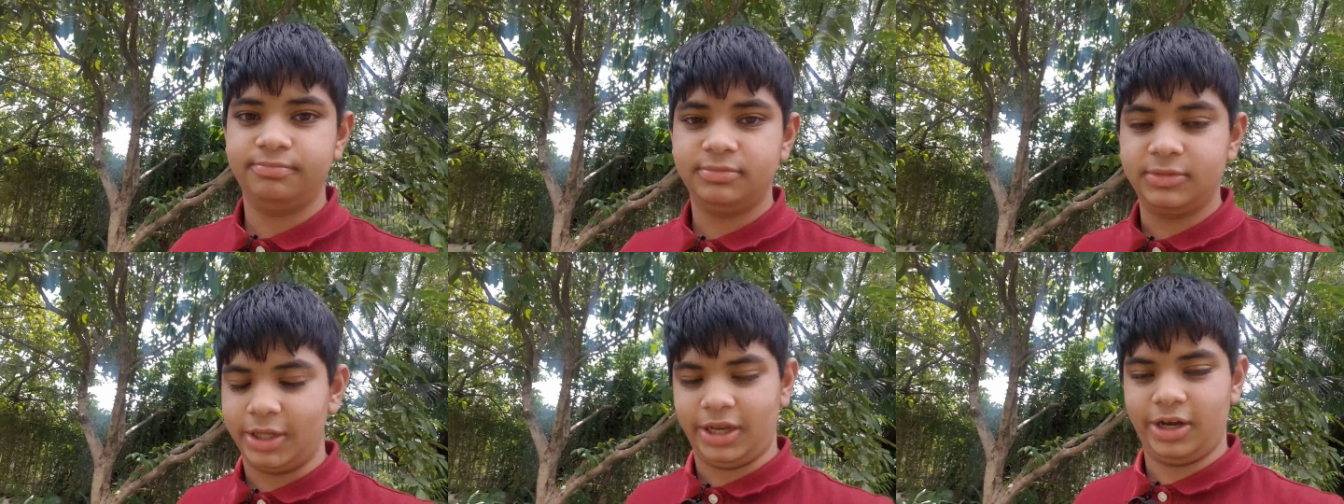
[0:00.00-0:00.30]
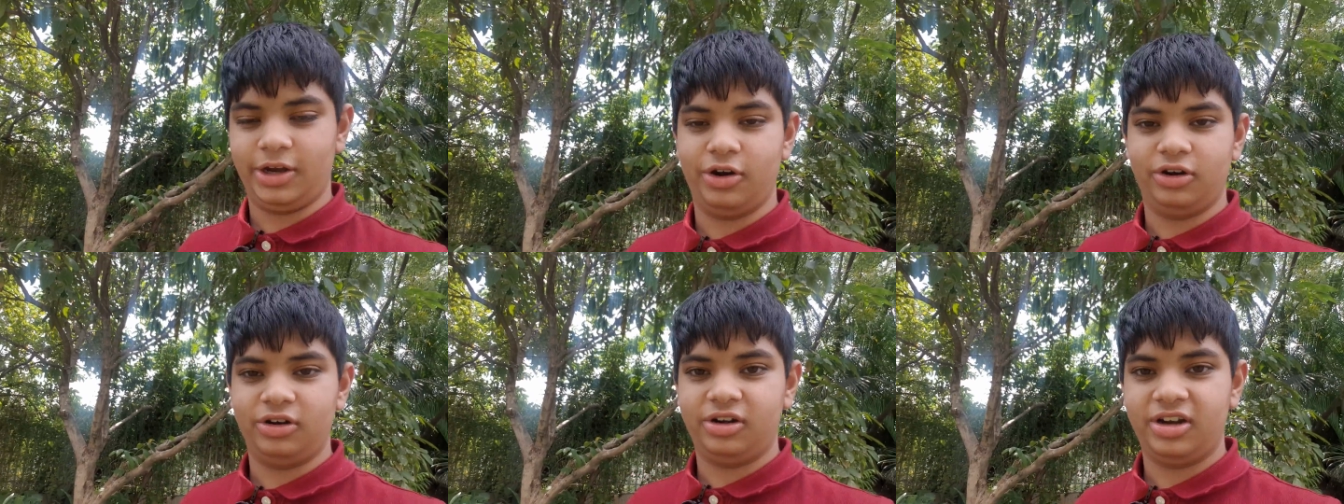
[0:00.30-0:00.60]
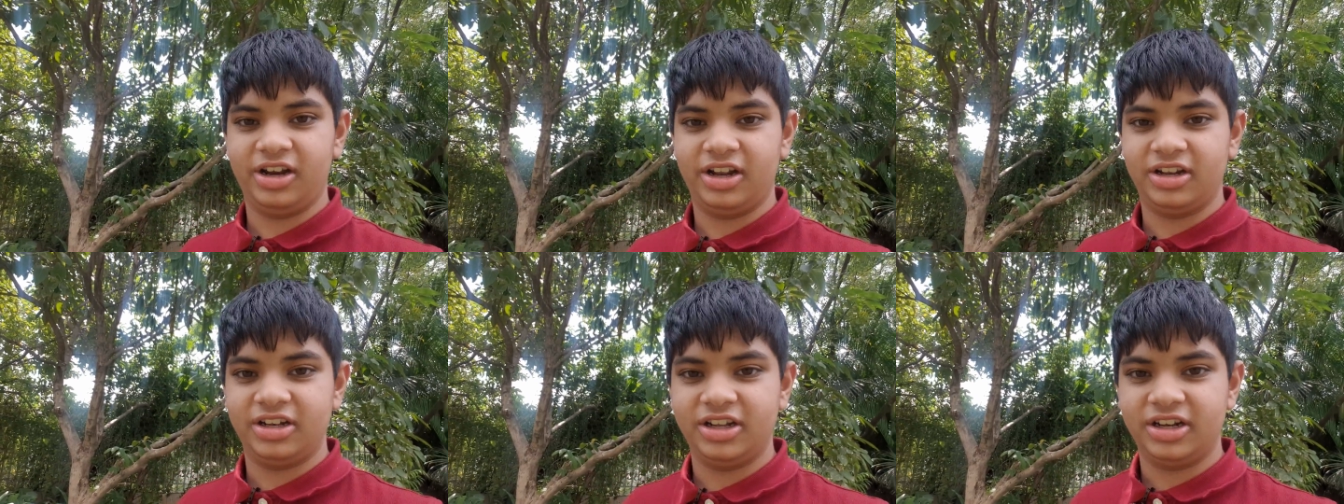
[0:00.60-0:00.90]
they don't
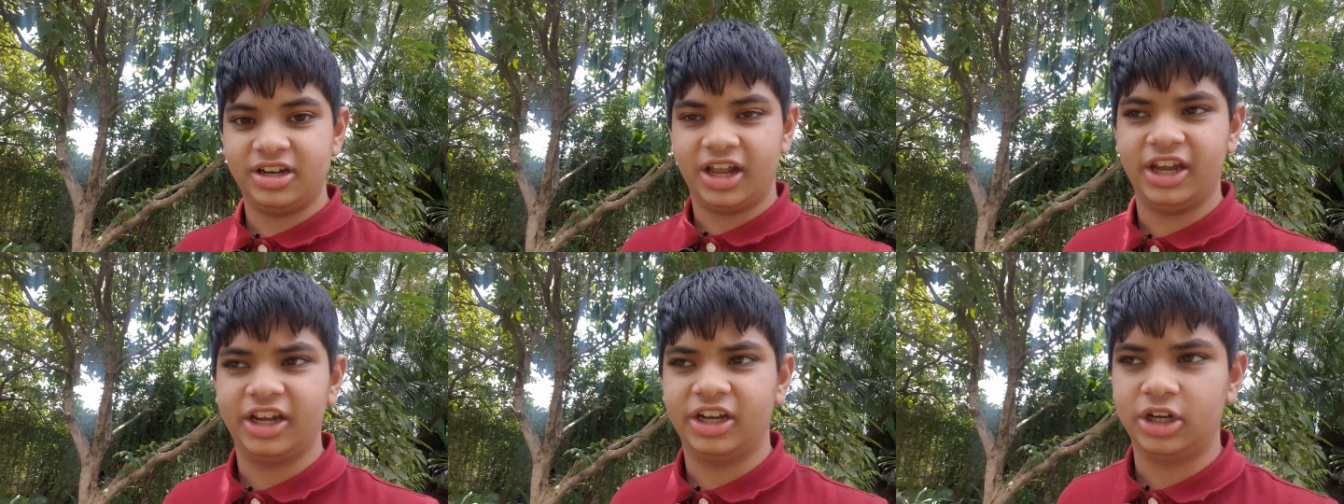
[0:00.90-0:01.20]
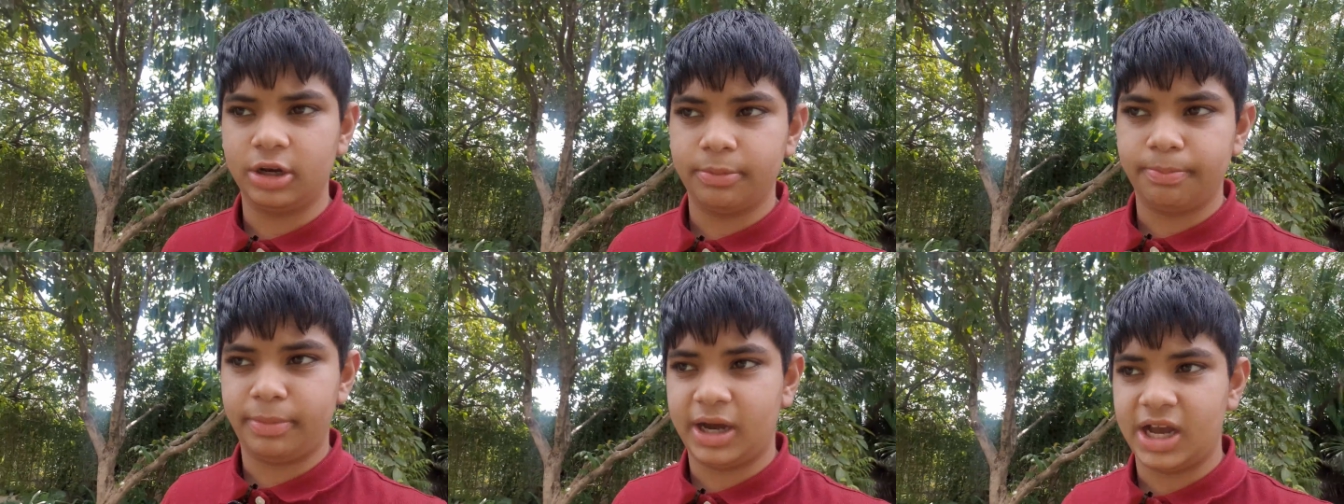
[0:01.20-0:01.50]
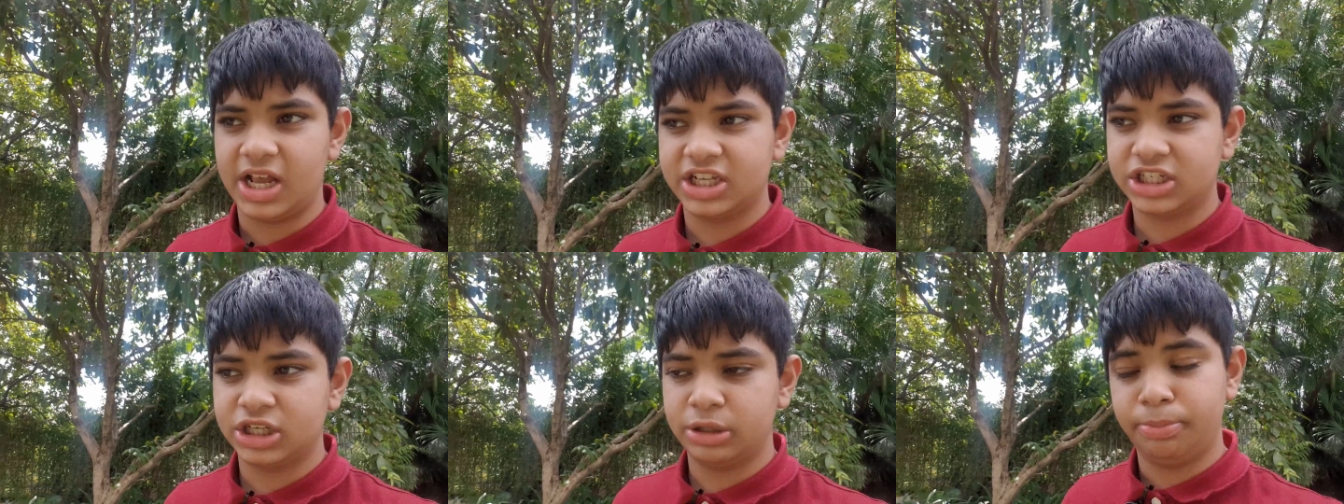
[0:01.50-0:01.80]
really like to
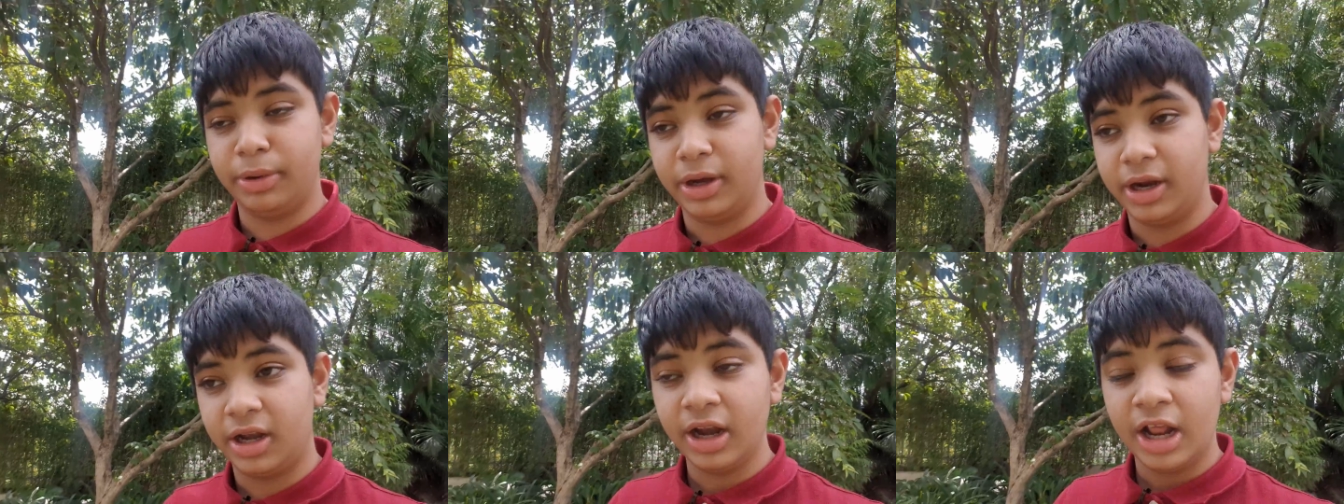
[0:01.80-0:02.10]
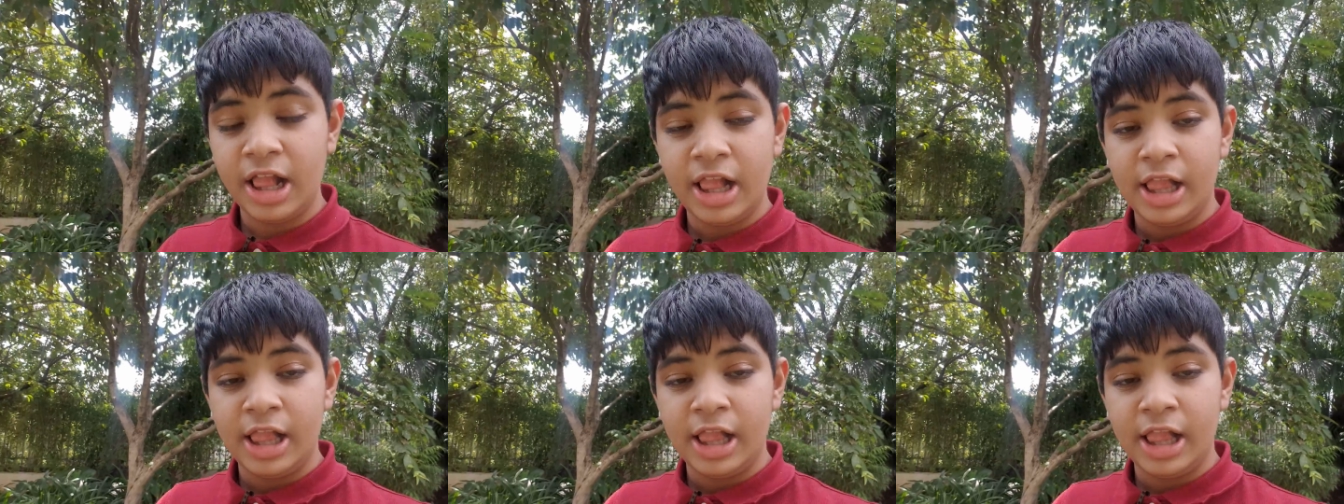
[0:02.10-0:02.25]
bask, but